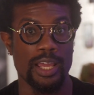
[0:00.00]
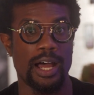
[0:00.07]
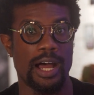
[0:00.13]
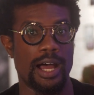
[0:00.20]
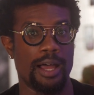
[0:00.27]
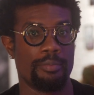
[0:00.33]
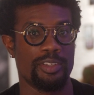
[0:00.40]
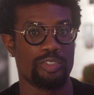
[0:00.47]

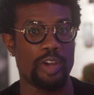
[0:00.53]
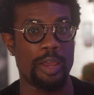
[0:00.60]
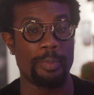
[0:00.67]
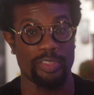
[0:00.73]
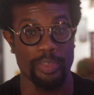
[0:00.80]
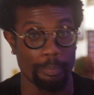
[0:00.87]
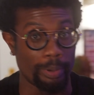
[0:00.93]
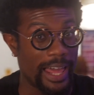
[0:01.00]
and try and
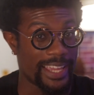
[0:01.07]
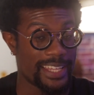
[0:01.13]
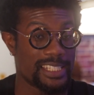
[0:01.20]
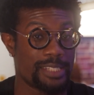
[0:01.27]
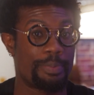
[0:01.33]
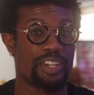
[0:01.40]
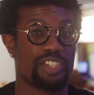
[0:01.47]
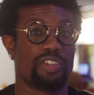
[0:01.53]
make the blackest
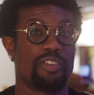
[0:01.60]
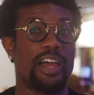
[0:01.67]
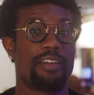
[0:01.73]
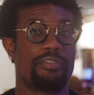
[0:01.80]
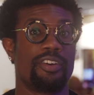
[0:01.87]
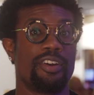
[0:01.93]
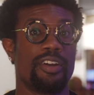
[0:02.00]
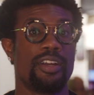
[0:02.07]
special
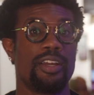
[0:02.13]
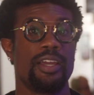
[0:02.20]
ever.